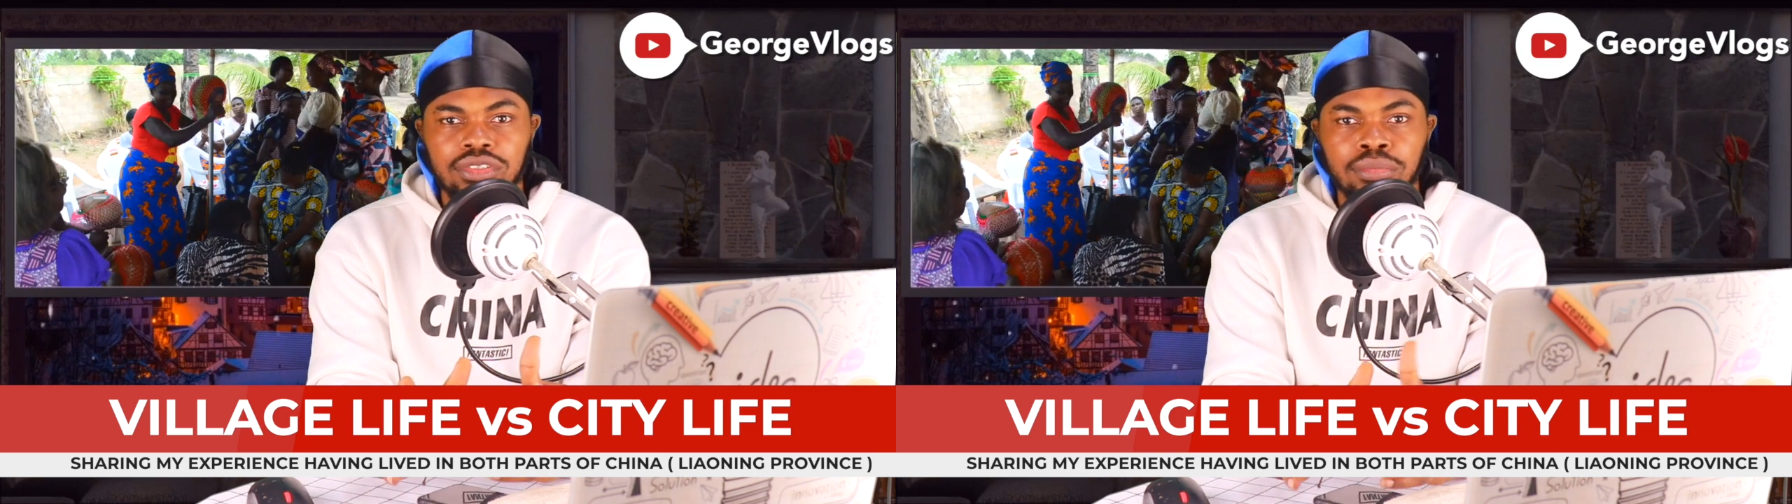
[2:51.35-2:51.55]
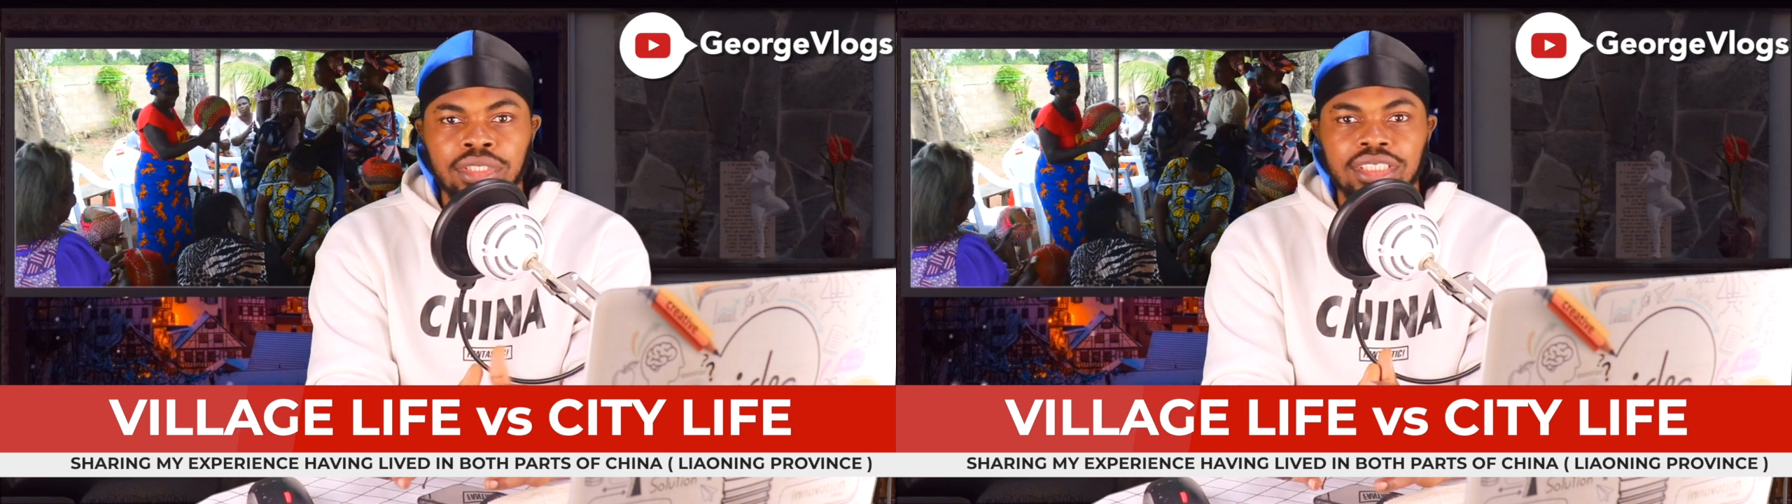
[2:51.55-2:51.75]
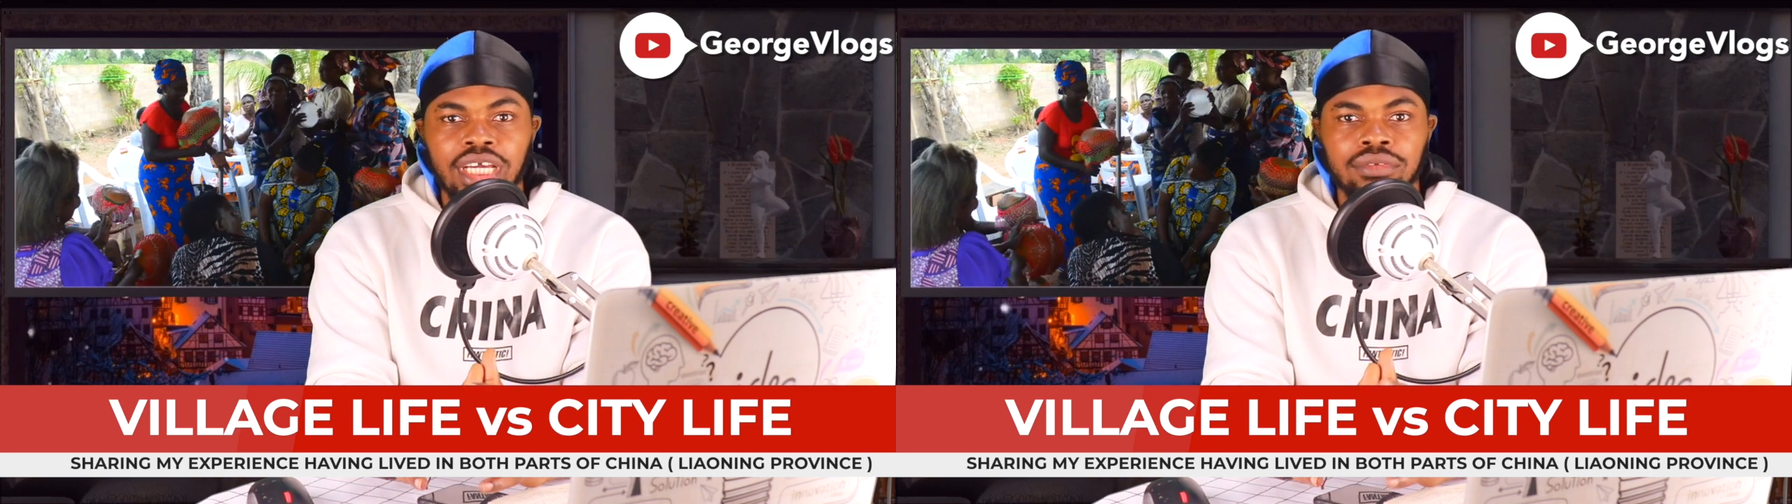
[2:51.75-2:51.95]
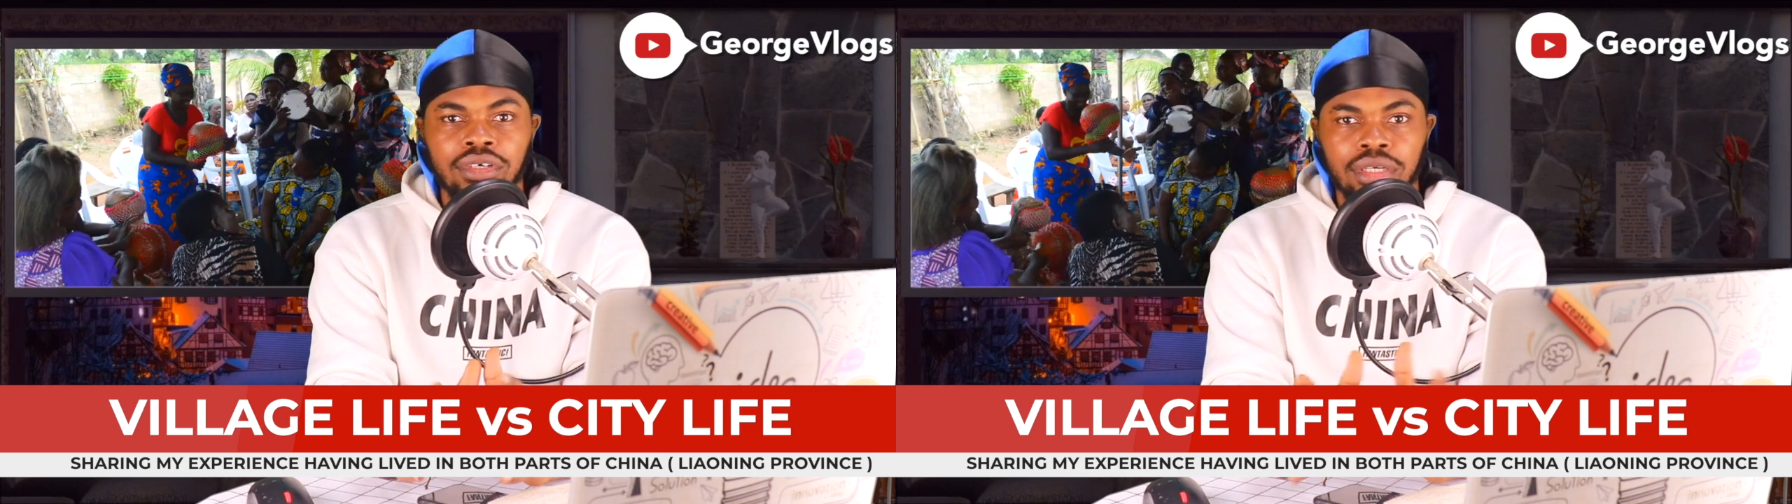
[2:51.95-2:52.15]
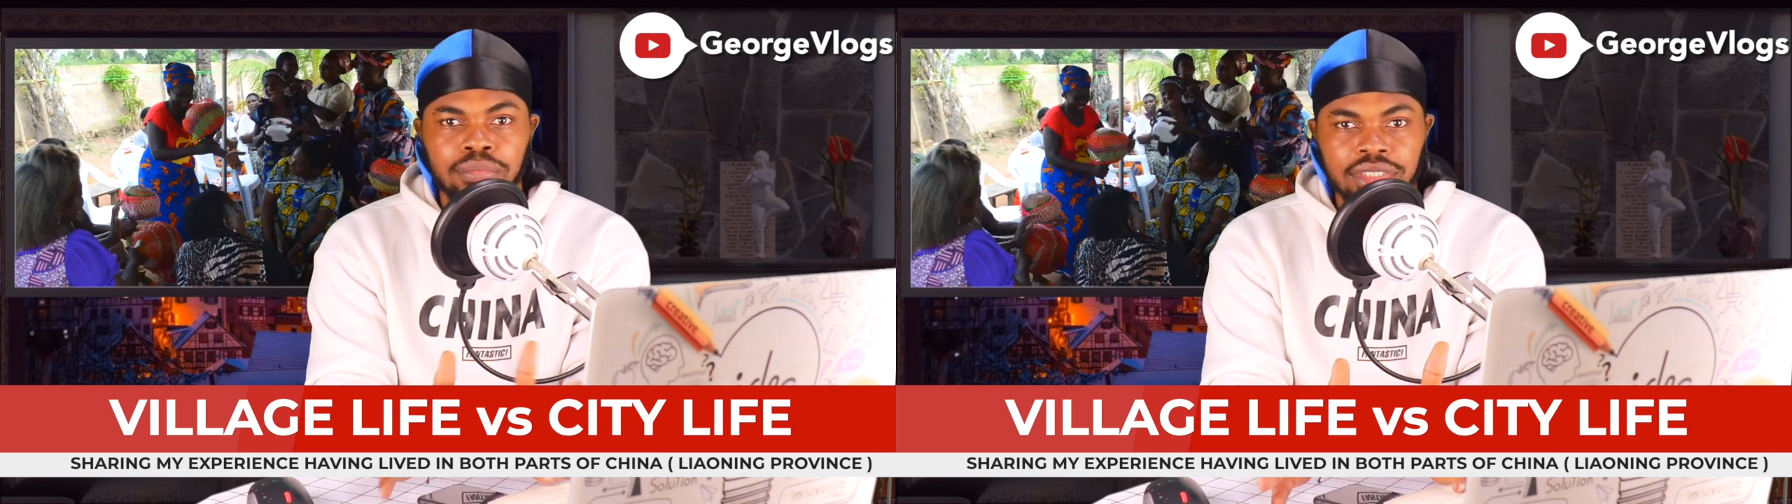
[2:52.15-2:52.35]
meet every
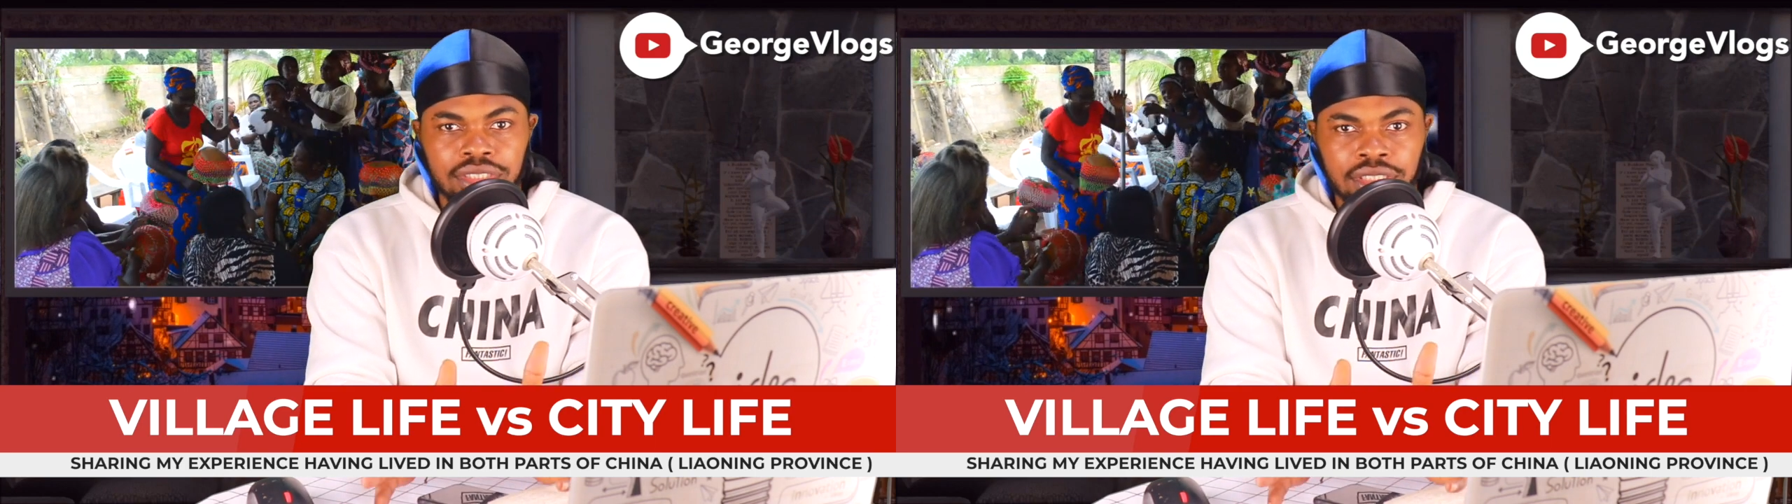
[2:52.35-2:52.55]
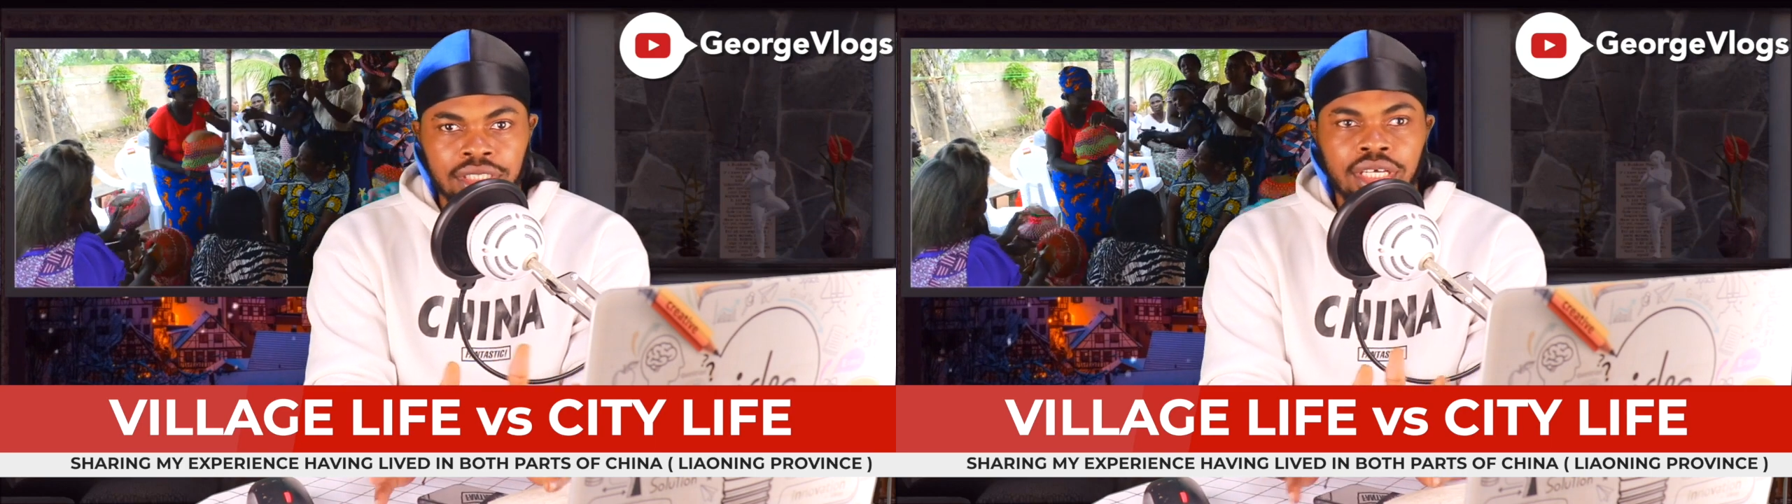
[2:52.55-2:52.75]
other person